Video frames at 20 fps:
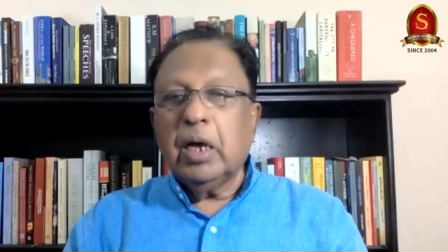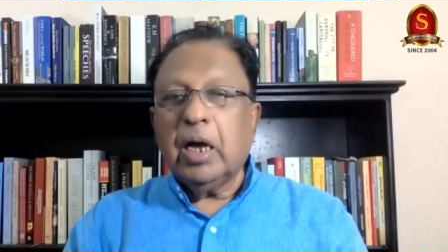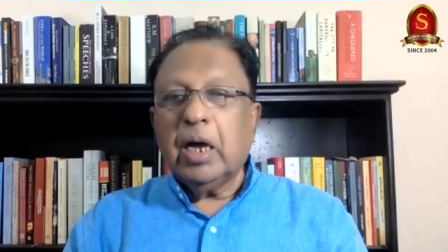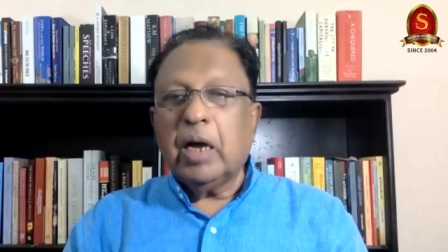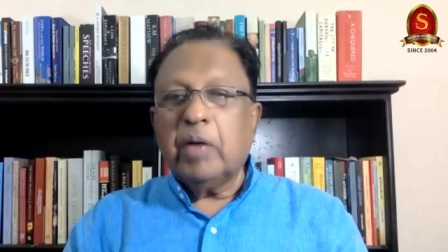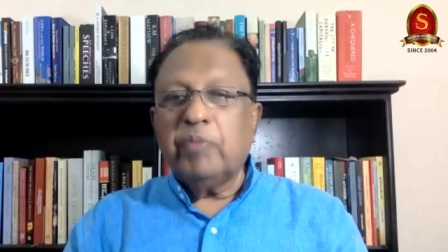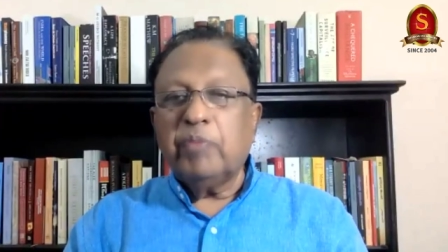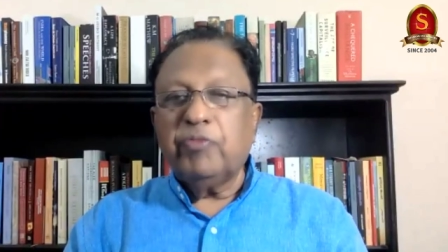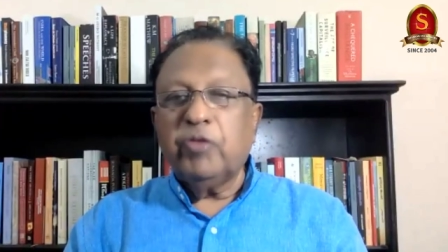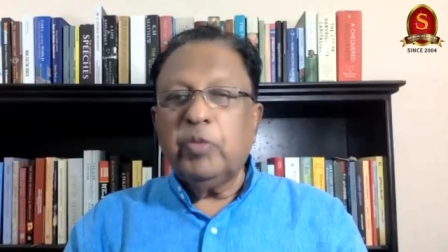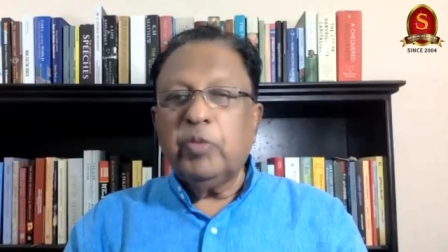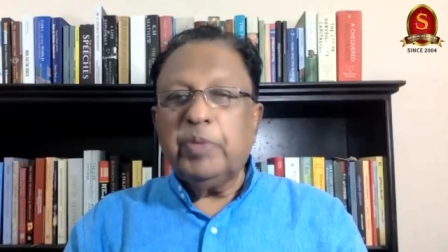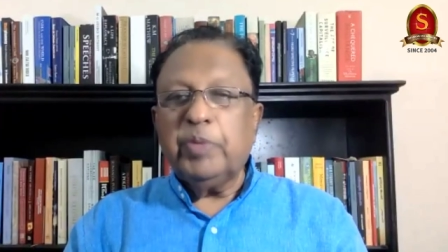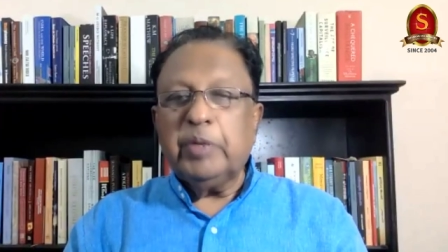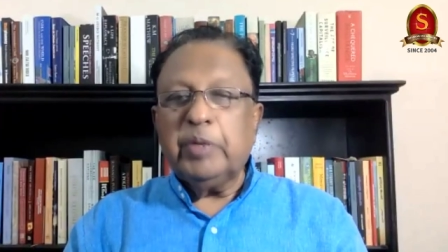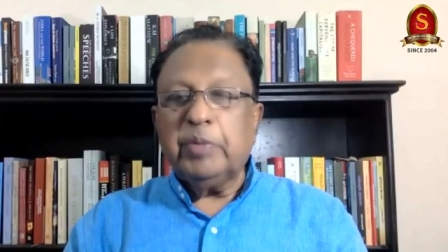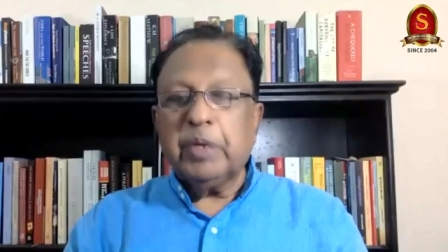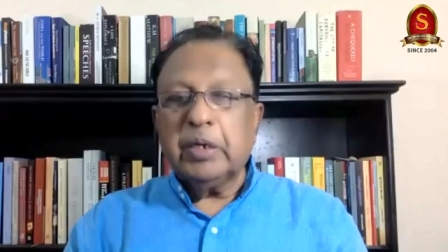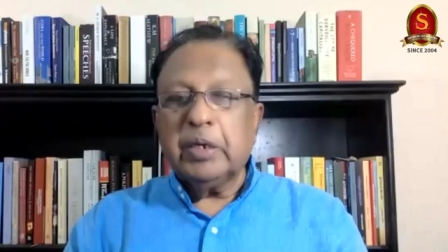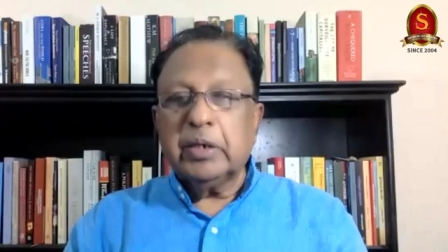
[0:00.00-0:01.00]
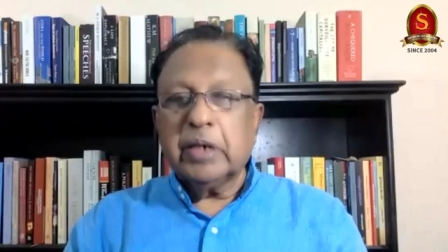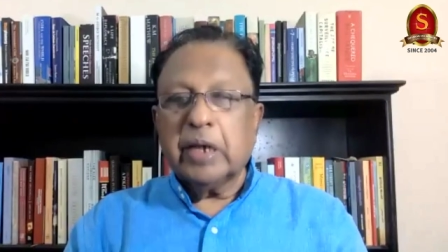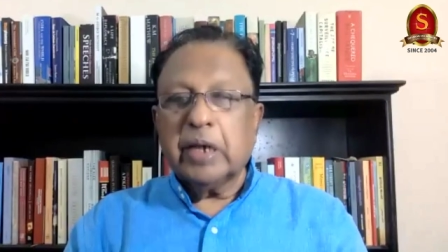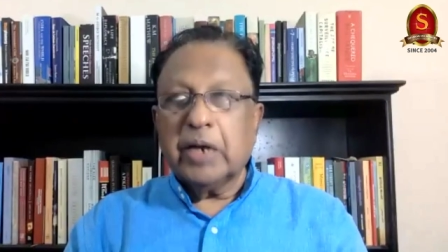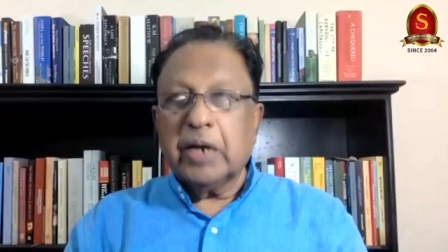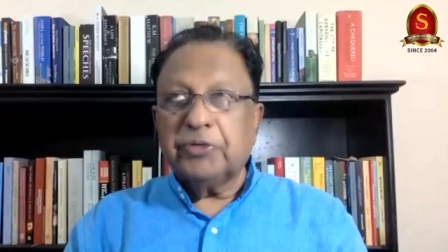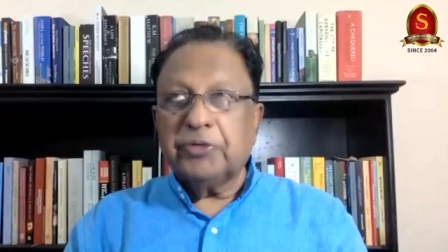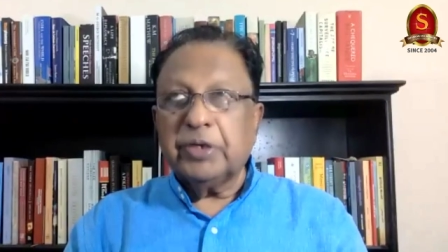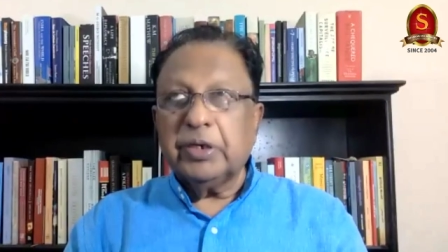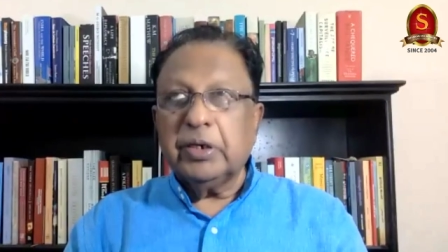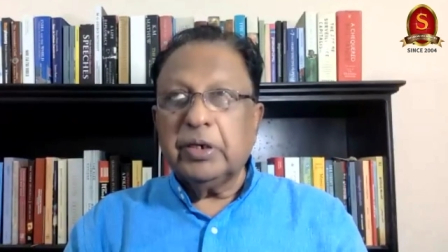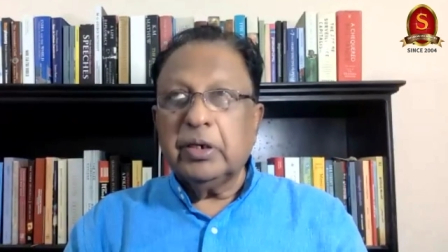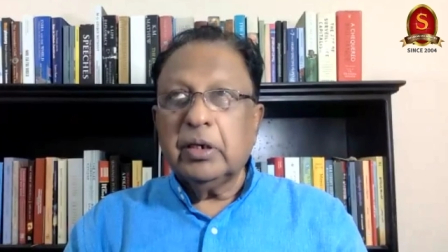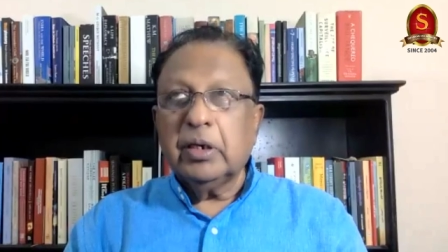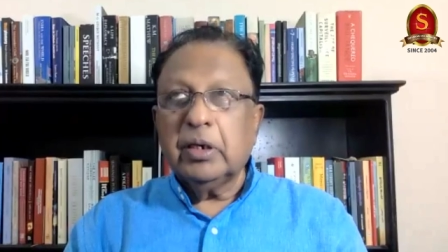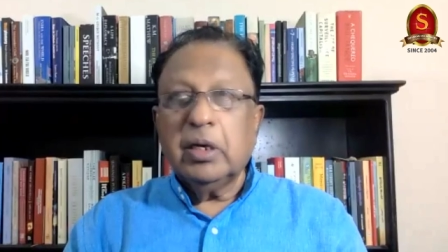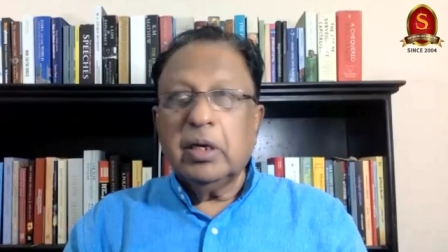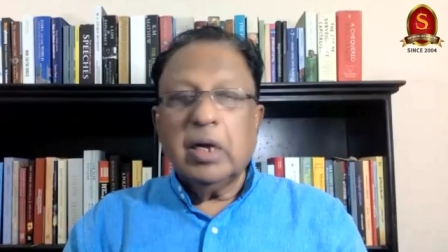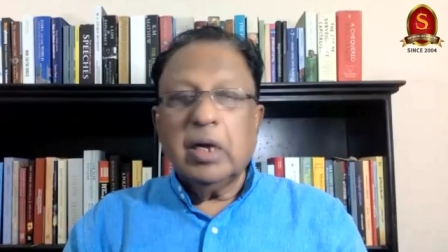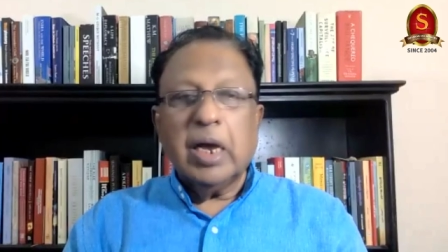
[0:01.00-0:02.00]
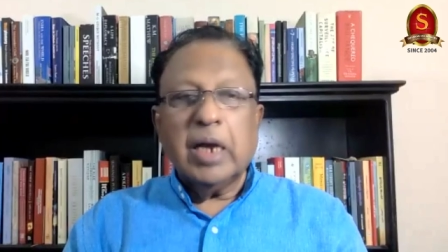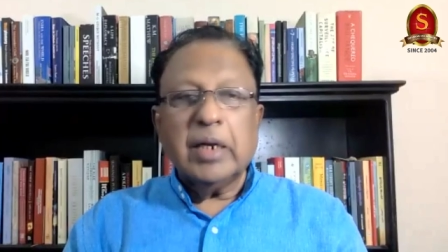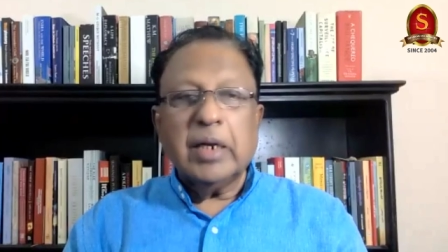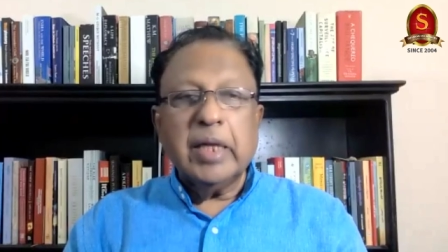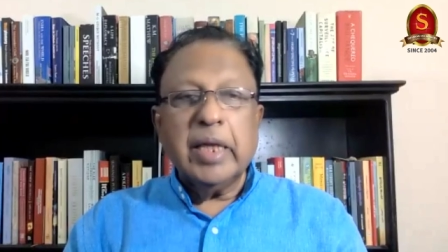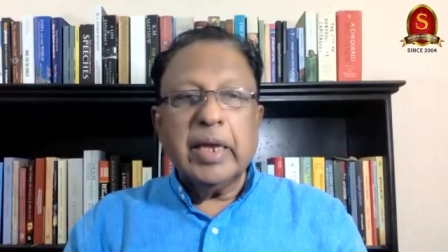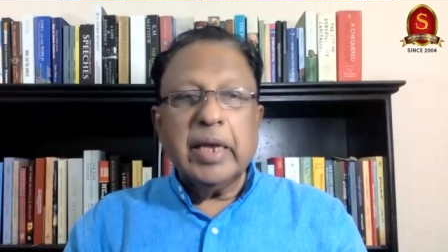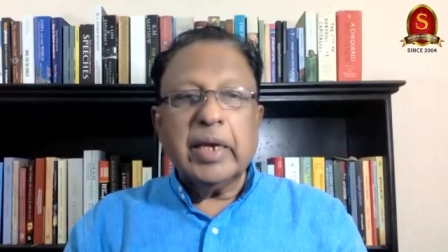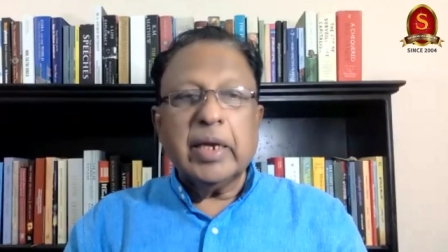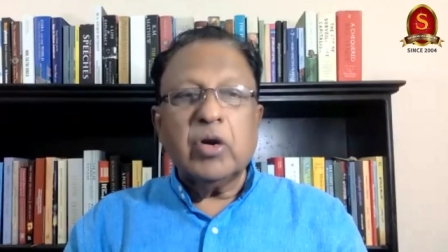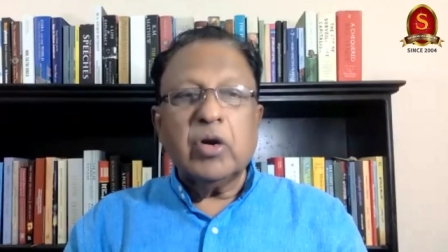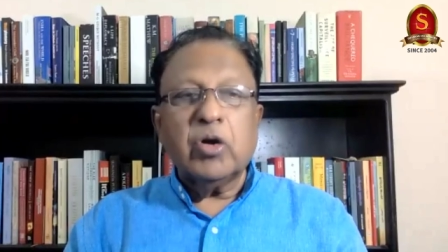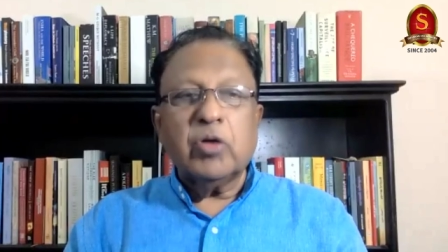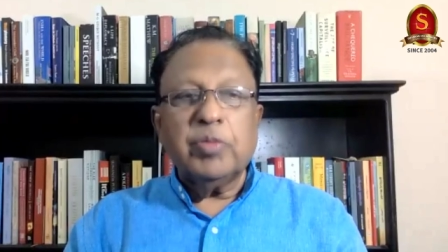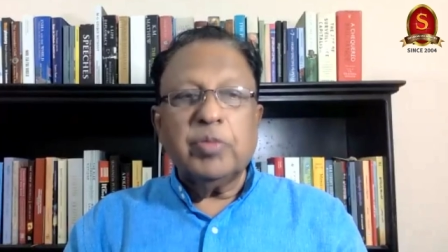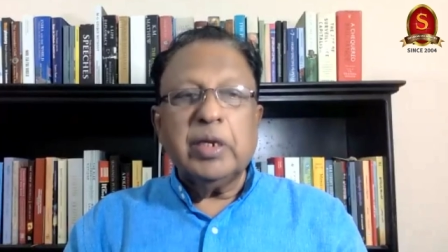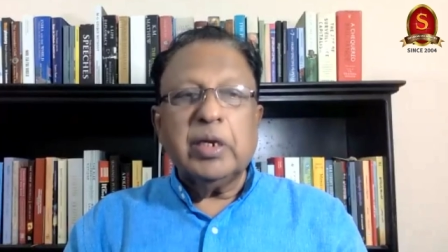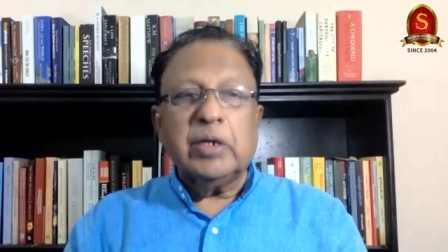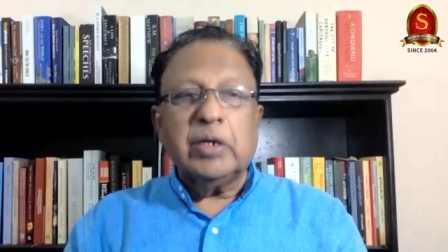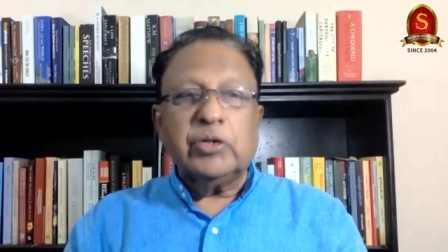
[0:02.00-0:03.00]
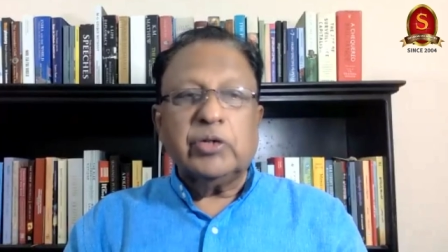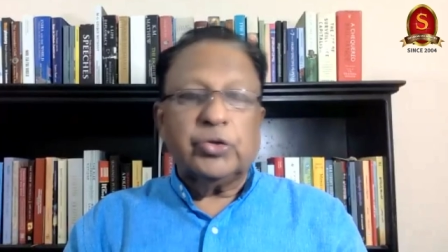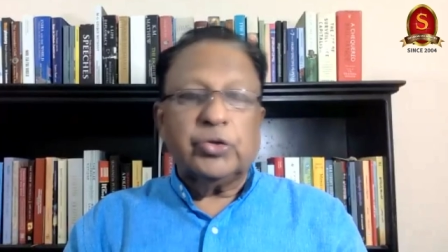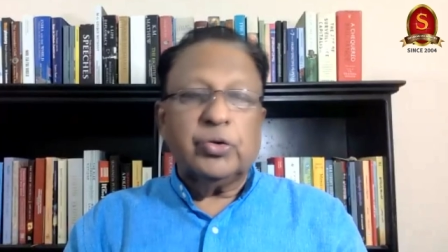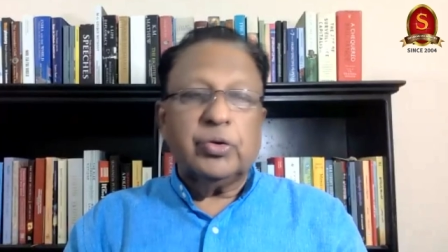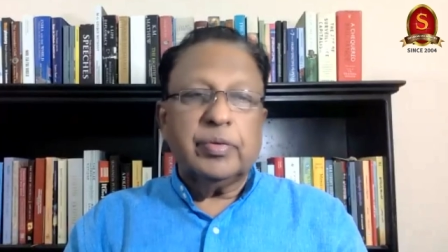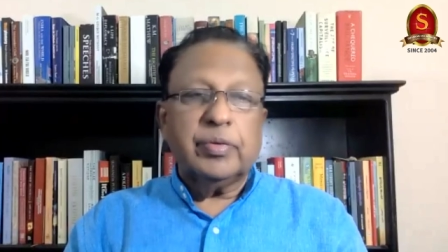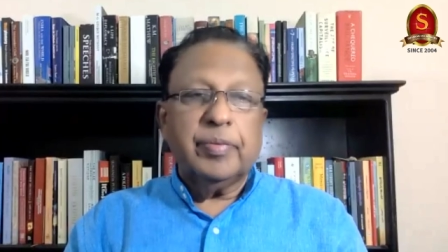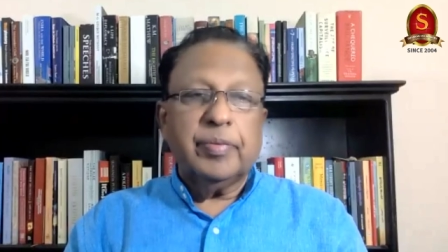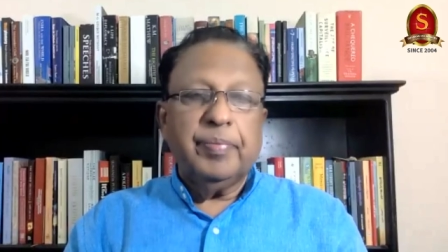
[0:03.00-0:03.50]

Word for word: harmful people in the country and they cannot be controlled.